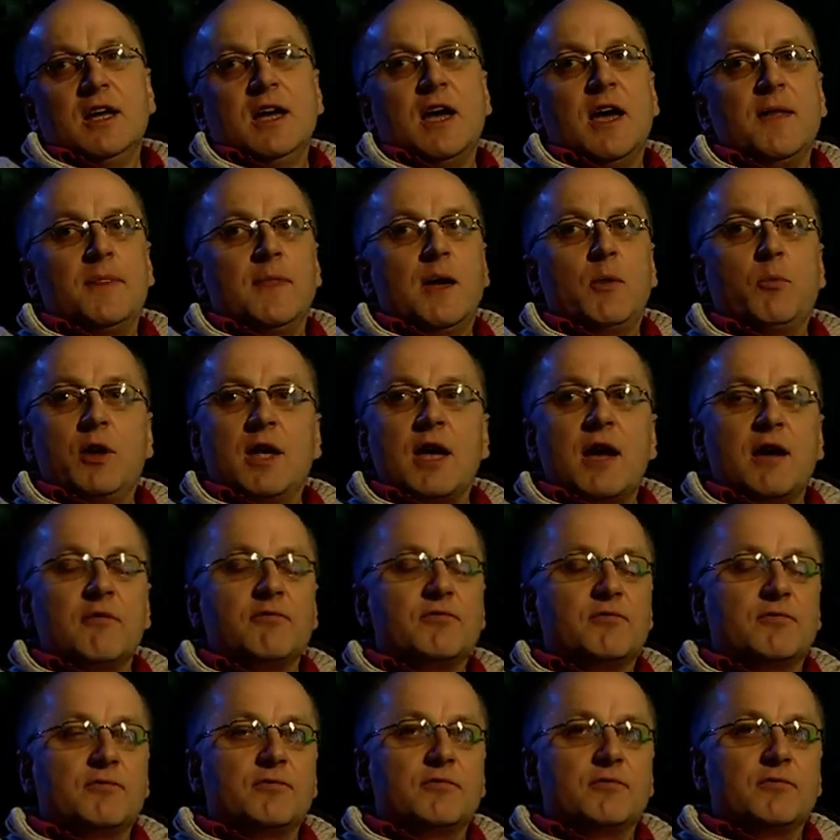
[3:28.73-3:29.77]
And then we
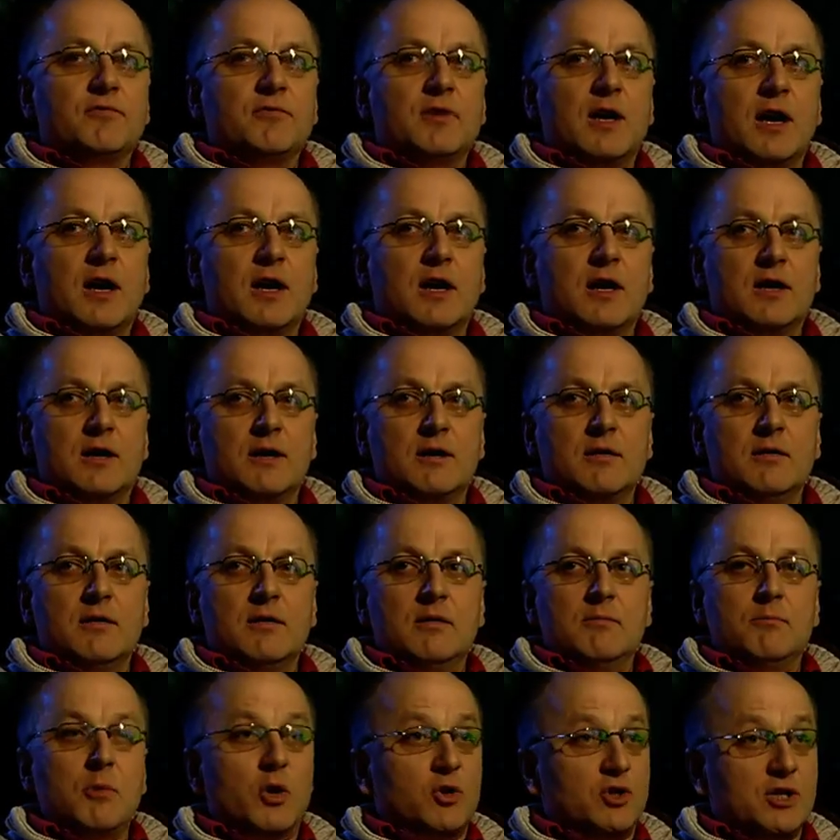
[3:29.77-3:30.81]
have
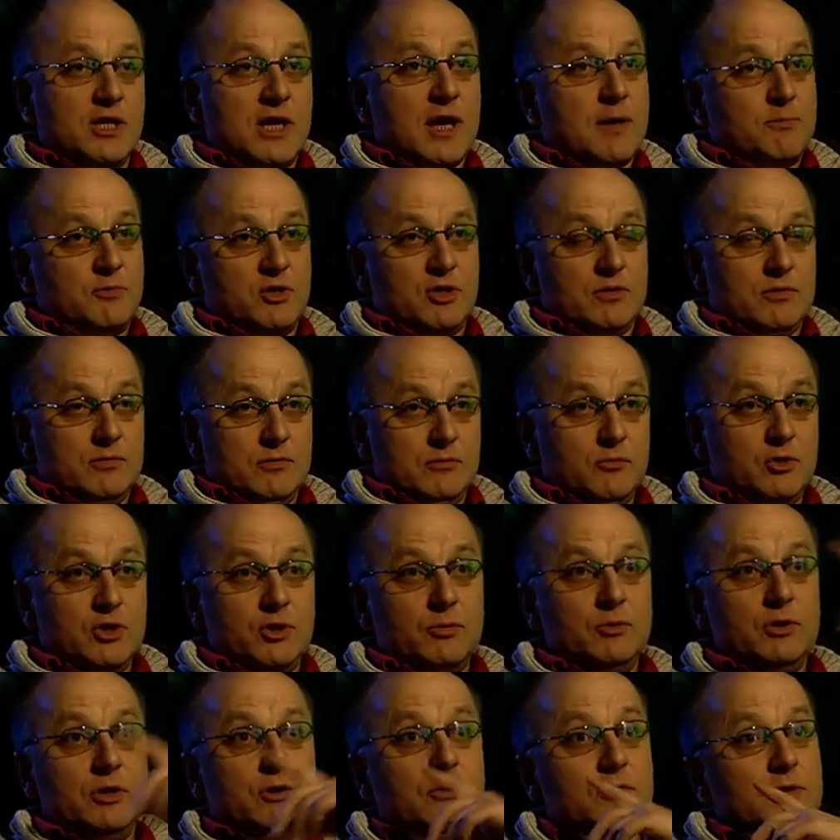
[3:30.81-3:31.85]
motion capture,
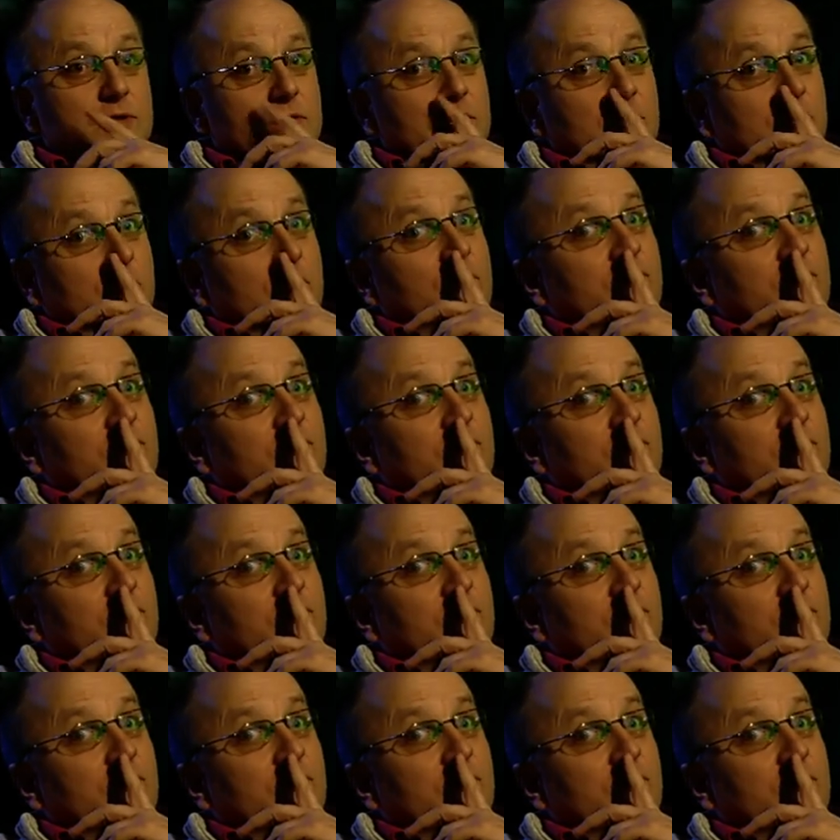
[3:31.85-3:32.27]
which we used on